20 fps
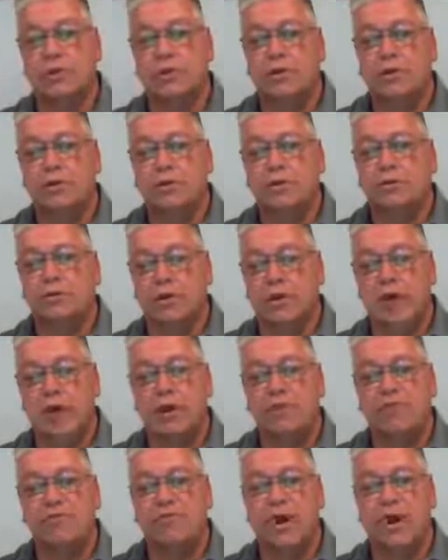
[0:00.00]
There's a
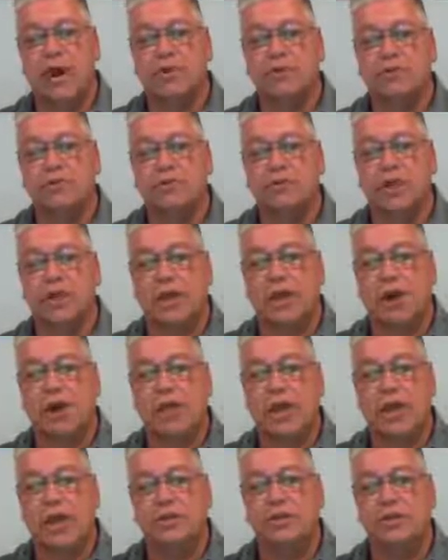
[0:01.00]
lot of factors that
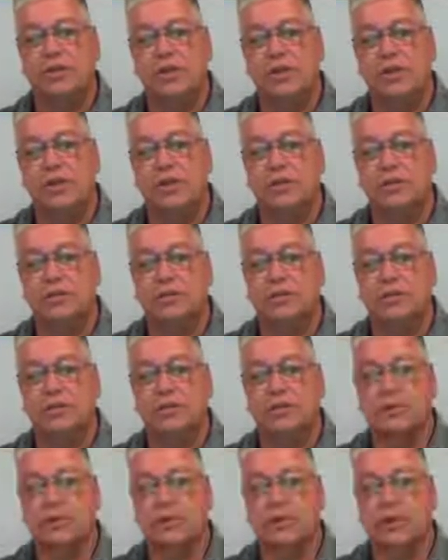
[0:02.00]
go into this,
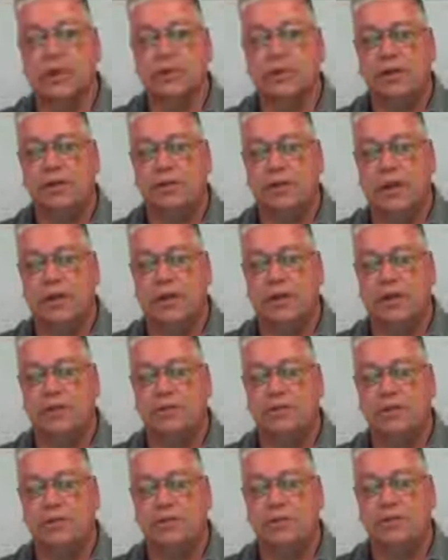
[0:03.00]
that it's not
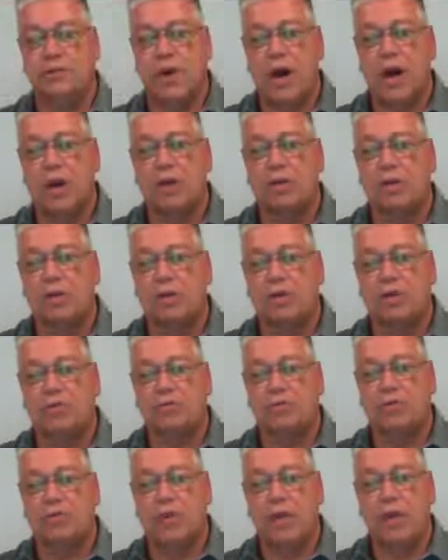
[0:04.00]
just a matter
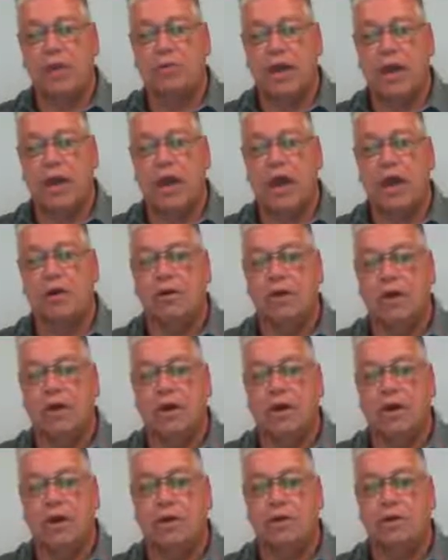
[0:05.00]
of coming out
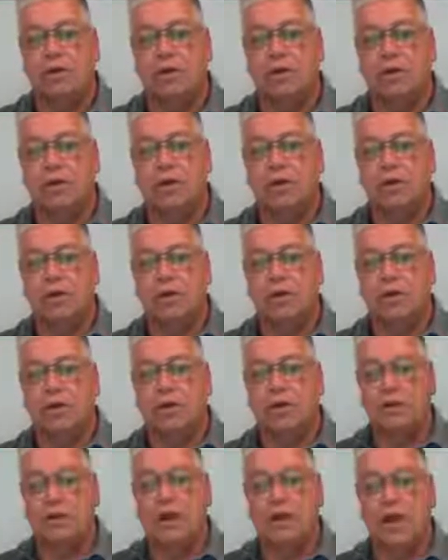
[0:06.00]
and
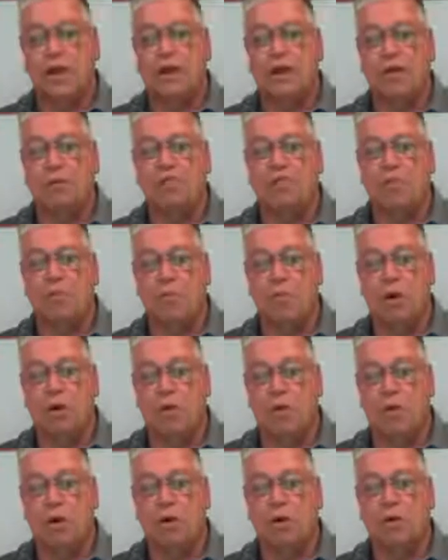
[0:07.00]
digging for
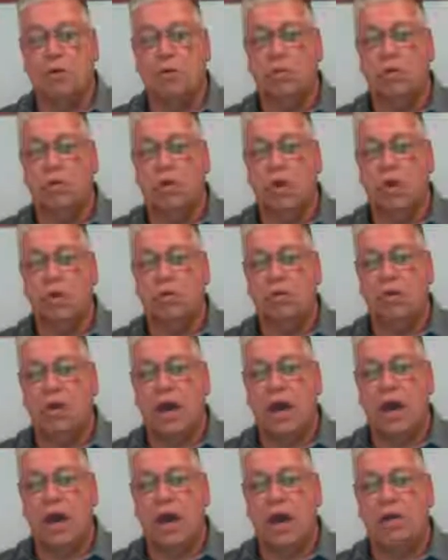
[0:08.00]
more. What do we
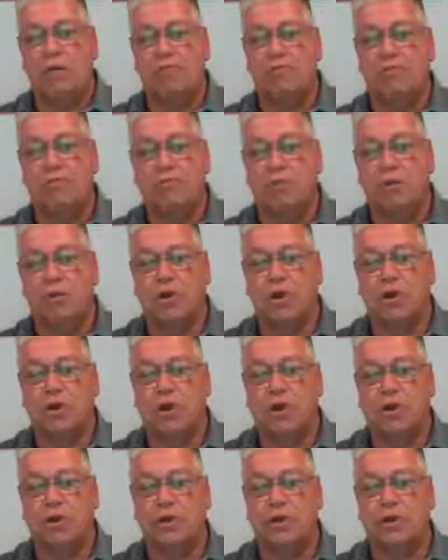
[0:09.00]
have
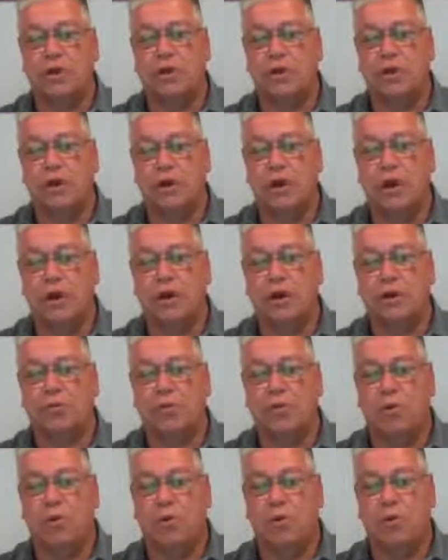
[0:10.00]
currently in our
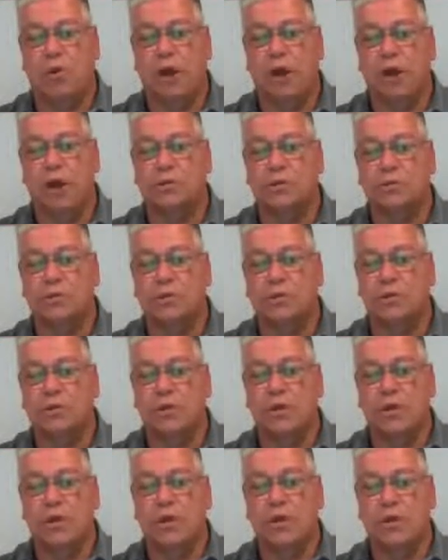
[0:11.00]
programs
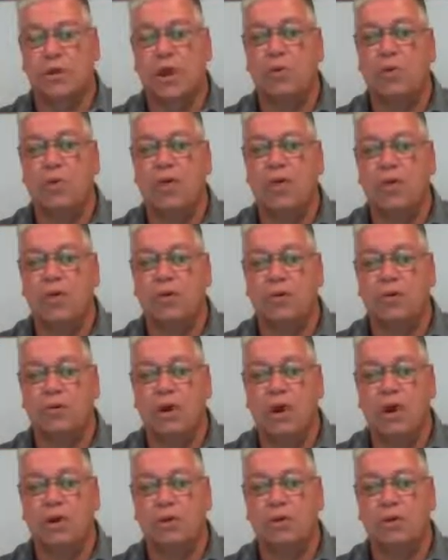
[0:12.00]
that we need to
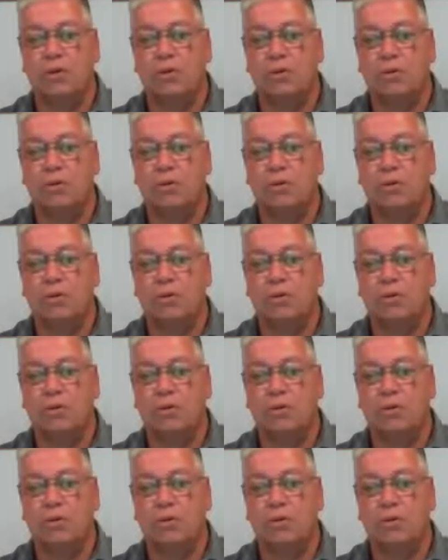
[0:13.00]
better